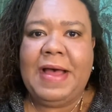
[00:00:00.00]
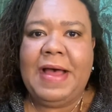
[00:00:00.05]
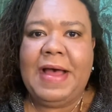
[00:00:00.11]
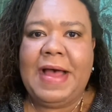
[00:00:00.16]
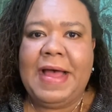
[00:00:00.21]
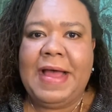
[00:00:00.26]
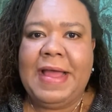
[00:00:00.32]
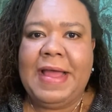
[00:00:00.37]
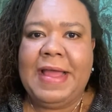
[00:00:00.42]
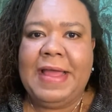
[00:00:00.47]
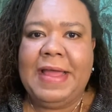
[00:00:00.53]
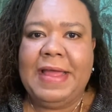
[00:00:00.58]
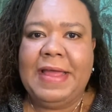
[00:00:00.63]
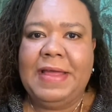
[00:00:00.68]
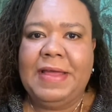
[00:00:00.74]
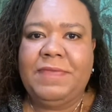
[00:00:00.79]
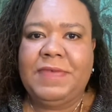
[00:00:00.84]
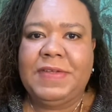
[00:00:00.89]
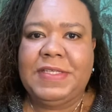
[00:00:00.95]
I
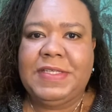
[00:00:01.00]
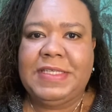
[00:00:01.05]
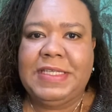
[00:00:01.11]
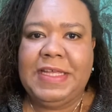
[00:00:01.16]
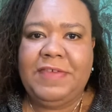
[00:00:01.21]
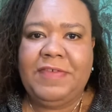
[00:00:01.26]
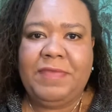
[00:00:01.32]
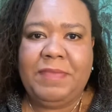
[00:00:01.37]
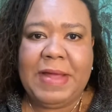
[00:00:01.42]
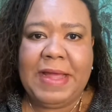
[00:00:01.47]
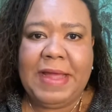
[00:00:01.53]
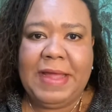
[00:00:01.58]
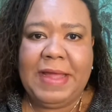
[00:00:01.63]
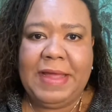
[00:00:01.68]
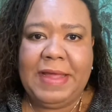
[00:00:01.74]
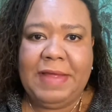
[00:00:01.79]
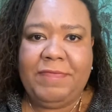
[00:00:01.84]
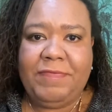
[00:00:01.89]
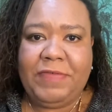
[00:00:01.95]
receive my
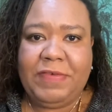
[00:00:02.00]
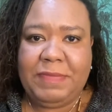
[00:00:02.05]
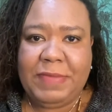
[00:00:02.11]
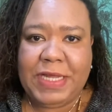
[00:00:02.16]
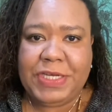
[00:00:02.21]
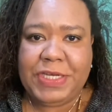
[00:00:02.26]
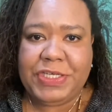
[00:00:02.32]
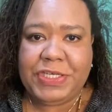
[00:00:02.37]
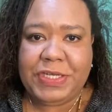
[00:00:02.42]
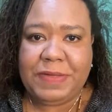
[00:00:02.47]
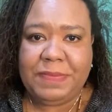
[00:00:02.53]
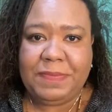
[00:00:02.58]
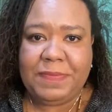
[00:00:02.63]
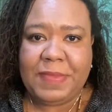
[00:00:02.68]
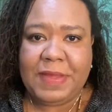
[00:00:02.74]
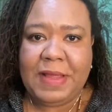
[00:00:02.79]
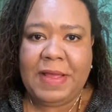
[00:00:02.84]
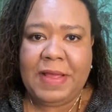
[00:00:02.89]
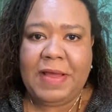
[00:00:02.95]
information
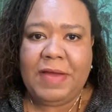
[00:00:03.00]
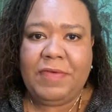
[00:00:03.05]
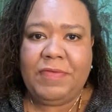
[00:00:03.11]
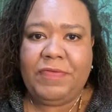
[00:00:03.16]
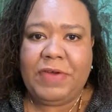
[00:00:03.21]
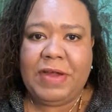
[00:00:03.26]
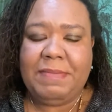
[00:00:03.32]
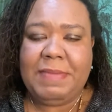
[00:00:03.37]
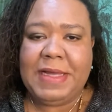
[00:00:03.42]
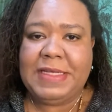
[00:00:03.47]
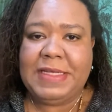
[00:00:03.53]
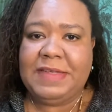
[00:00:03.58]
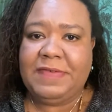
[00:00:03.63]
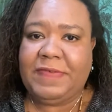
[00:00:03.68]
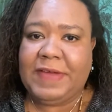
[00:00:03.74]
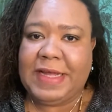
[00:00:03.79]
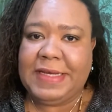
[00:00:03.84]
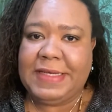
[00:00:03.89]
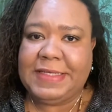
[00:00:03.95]
from my
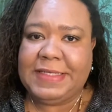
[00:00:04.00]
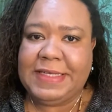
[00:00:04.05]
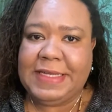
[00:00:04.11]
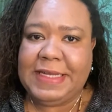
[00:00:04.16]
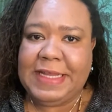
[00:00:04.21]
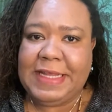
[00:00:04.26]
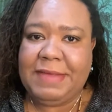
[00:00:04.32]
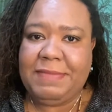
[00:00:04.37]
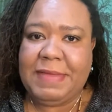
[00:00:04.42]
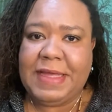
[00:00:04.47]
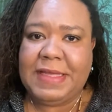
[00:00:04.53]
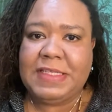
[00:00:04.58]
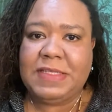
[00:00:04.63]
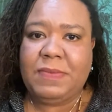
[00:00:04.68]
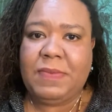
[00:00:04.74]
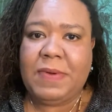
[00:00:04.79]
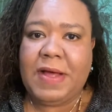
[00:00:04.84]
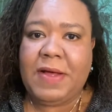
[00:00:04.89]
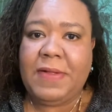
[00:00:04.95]
divine team as
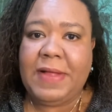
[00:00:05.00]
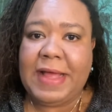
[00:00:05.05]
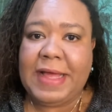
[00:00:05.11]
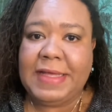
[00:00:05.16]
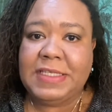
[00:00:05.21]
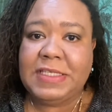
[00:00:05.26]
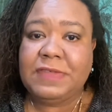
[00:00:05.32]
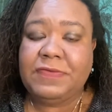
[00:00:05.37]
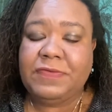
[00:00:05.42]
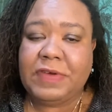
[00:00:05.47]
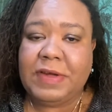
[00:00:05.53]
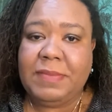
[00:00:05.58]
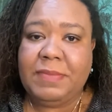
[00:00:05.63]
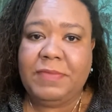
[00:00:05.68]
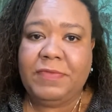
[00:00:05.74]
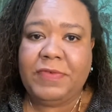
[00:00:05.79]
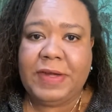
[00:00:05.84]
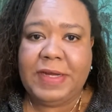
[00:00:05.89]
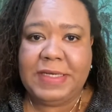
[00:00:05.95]
well as from
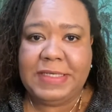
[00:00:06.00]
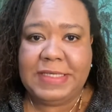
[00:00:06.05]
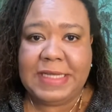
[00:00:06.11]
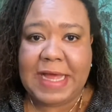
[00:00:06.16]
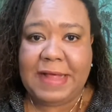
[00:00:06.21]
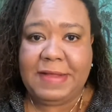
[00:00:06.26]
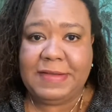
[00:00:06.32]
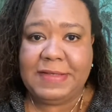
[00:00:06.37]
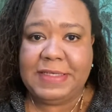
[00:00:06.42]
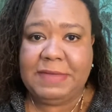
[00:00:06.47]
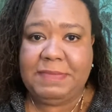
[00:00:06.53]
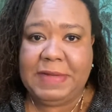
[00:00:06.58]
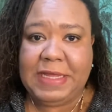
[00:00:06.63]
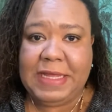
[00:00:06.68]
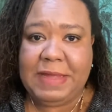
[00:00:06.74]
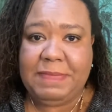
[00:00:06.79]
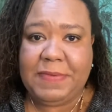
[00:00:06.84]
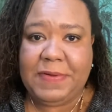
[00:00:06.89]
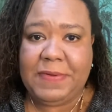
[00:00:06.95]
very talented
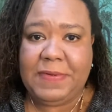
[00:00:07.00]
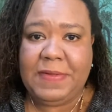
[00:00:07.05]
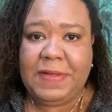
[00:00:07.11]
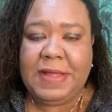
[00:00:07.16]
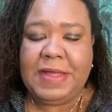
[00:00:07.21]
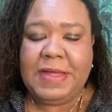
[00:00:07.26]
people.